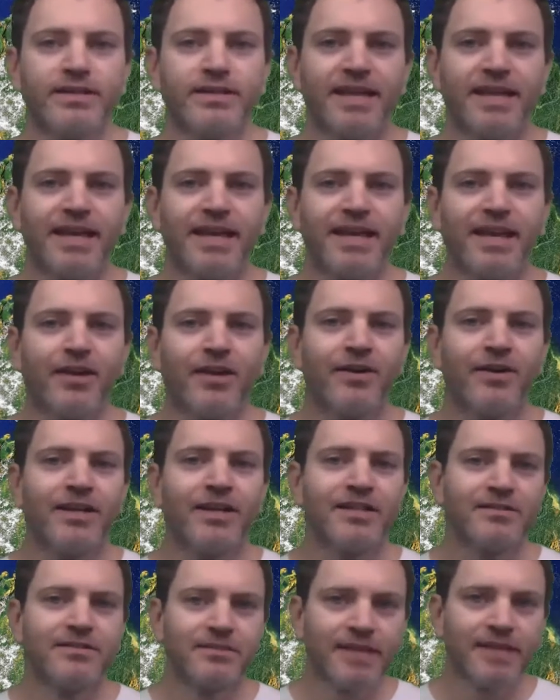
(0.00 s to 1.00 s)
Take care, and
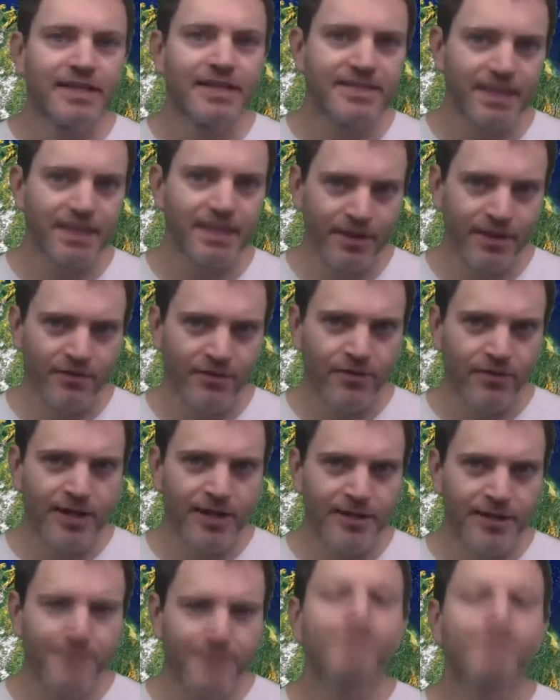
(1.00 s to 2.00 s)
until next time, my
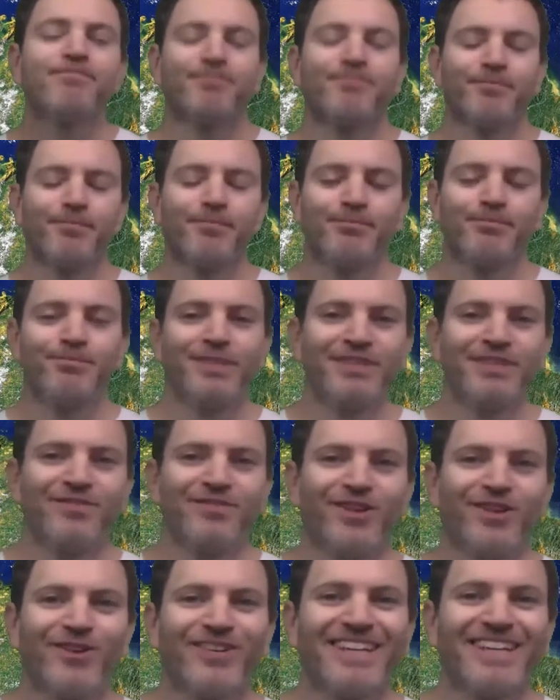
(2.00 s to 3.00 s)
friend, be
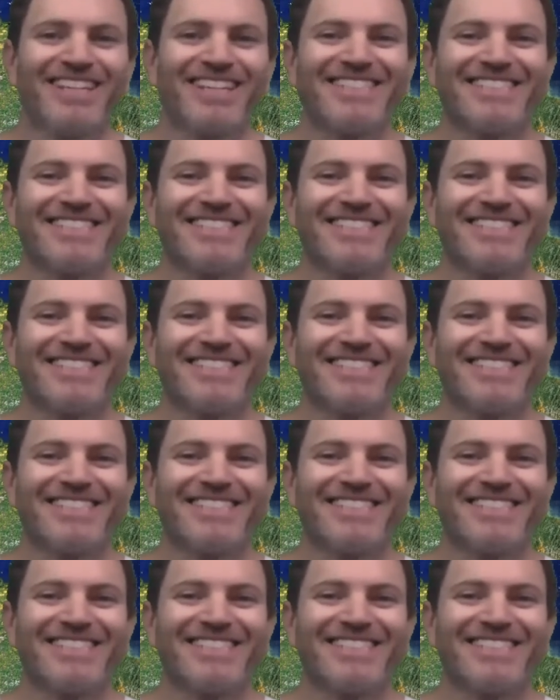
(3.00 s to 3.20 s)
flowing.